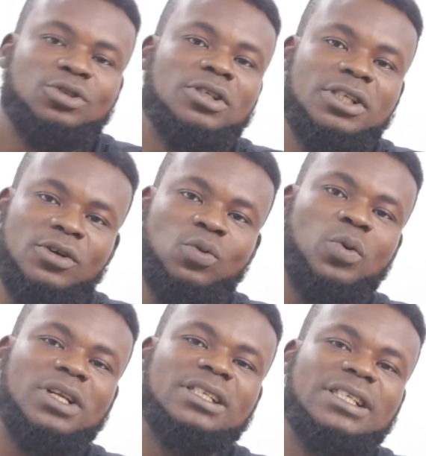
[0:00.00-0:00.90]
to deal
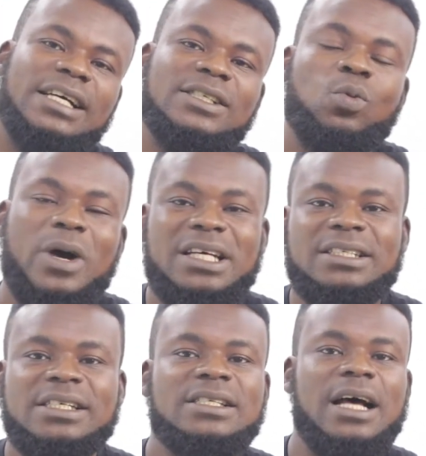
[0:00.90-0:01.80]
with the test when
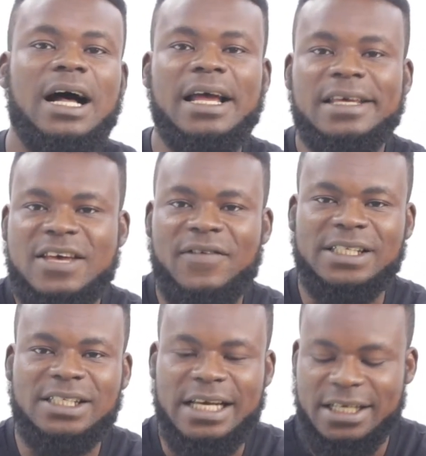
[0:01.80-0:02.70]
it is a give
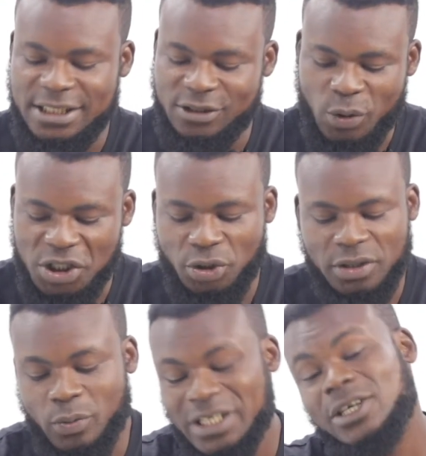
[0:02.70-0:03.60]
and take
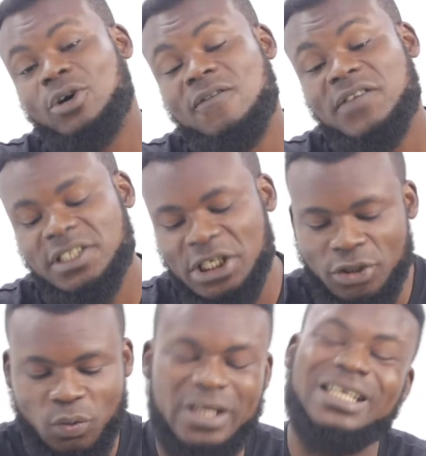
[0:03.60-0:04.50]
situation, where it's a
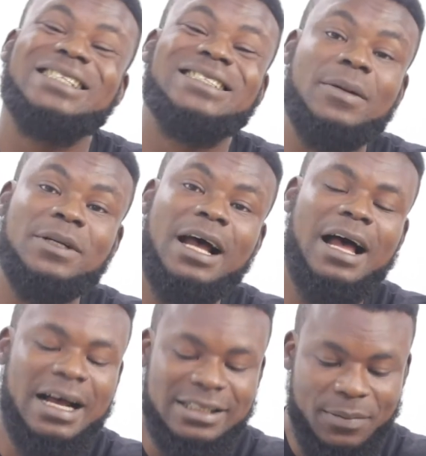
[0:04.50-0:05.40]
conversation where the examiner
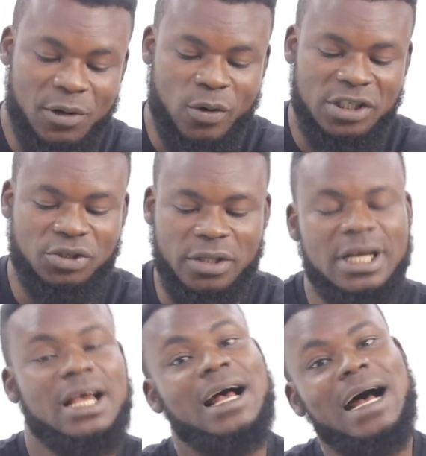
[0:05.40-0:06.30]
asks them a question
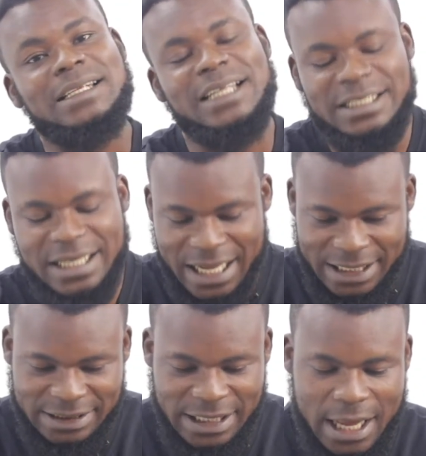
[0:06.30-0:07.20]
and then they
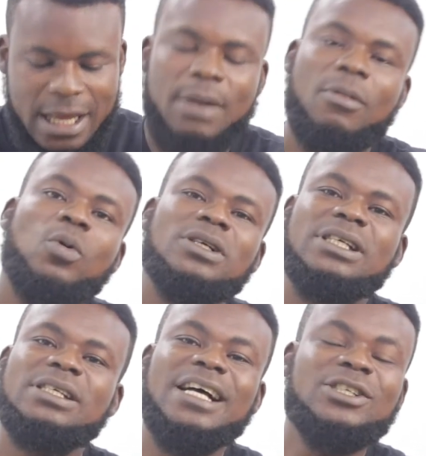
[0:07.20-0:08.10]
answer. But once
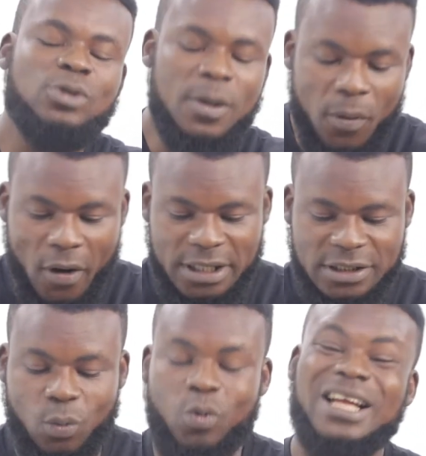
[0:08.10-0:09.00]
it gets to a
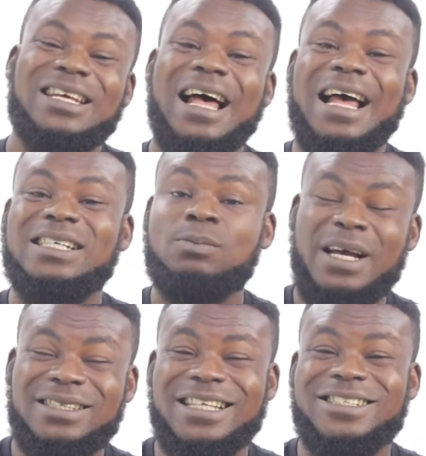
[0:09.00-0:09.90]
point where they are
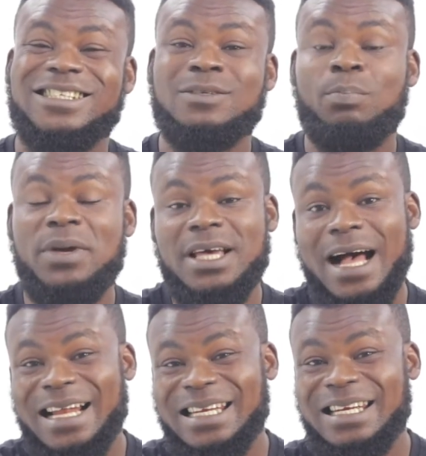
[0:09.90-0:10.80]
expected to speak
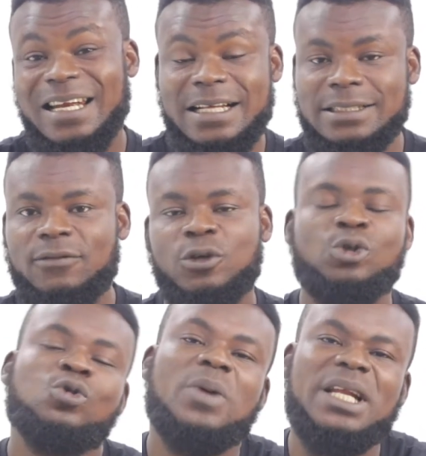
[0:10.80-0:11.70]
at length for
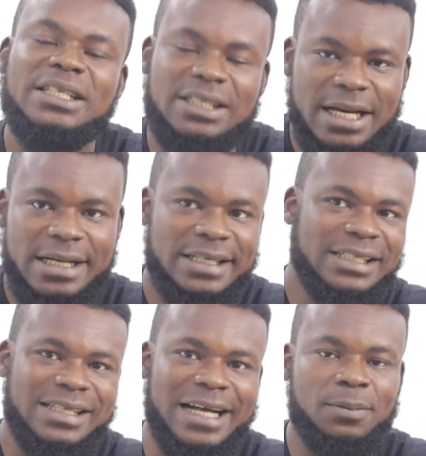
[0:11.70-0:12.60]
2 minutes, they
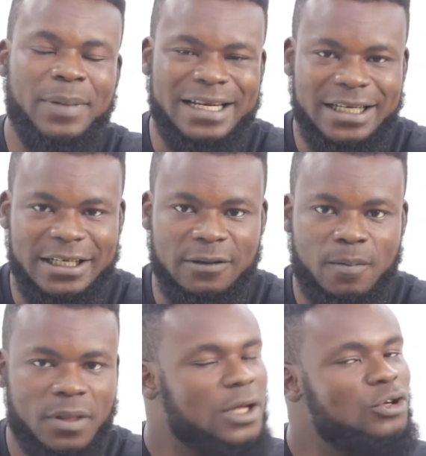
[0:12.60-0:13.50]
start panicking.
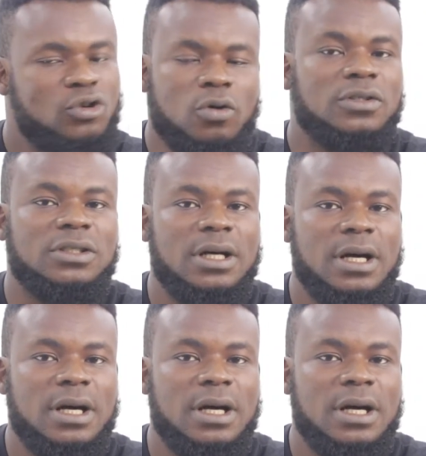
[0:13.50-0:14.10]
Don't